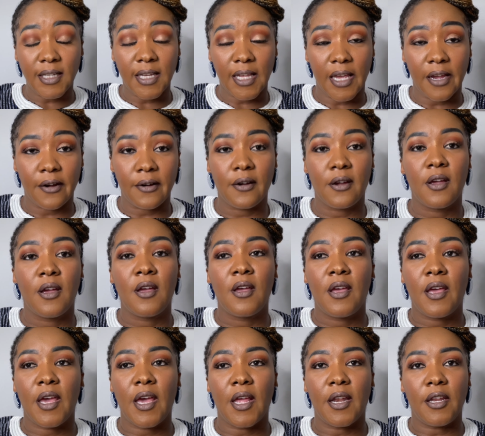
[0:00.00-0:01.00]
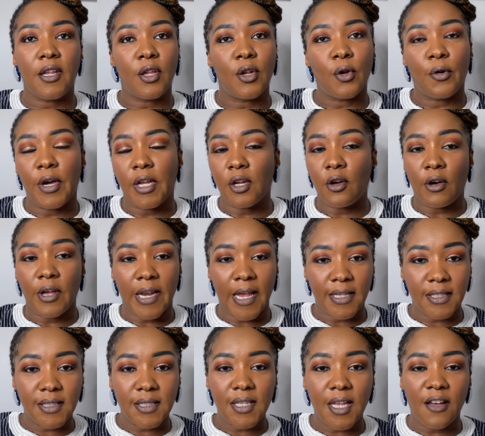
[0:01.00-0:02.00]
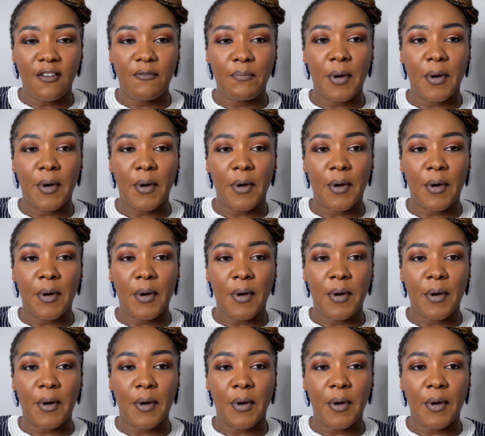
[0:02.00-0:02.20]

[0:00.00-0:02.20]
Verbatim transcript: there, and, you know, and all that stuff.